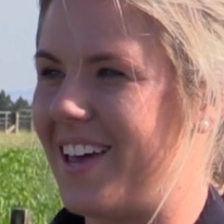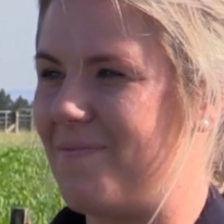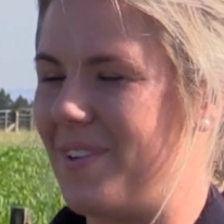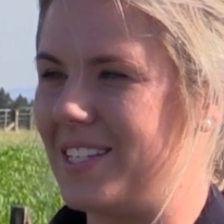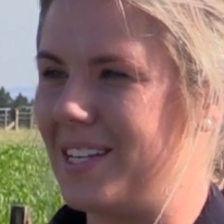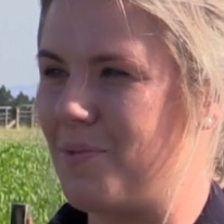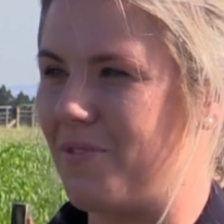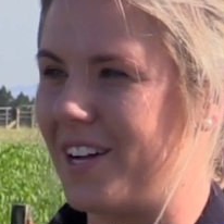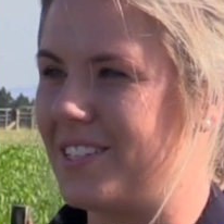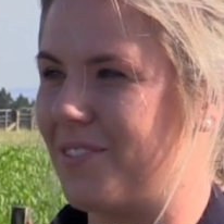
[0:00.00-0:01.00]
and Massey
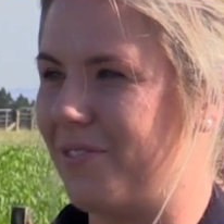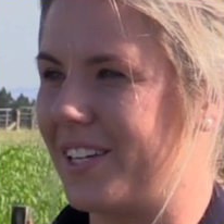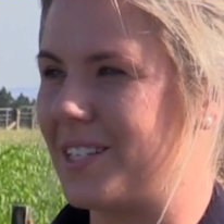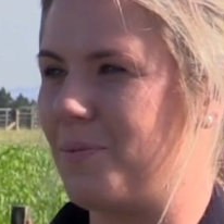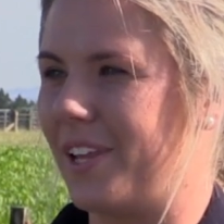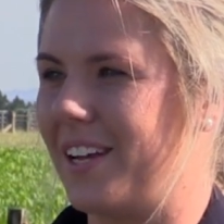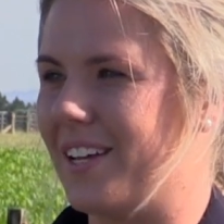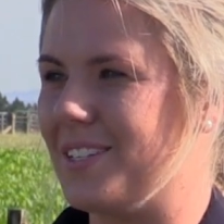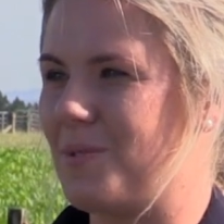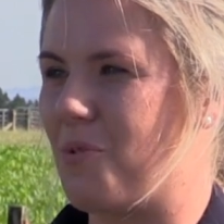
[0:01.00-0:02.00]
provides the
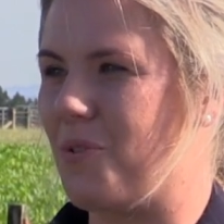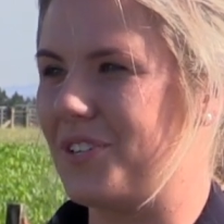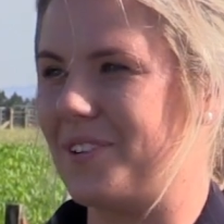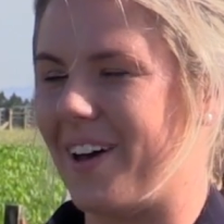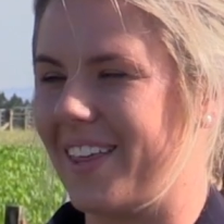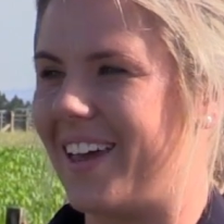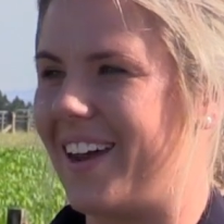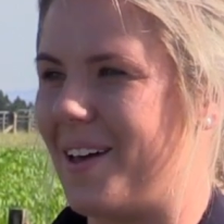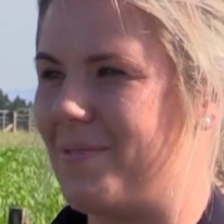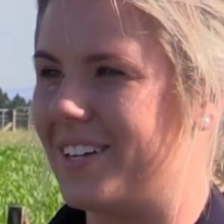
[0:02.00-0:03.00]
flexibility and support to make
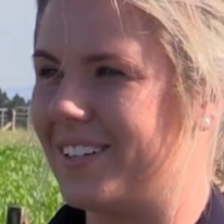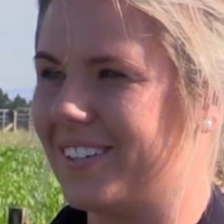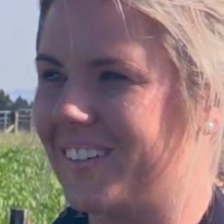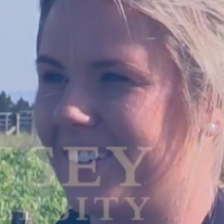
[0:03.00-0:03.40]
that happen.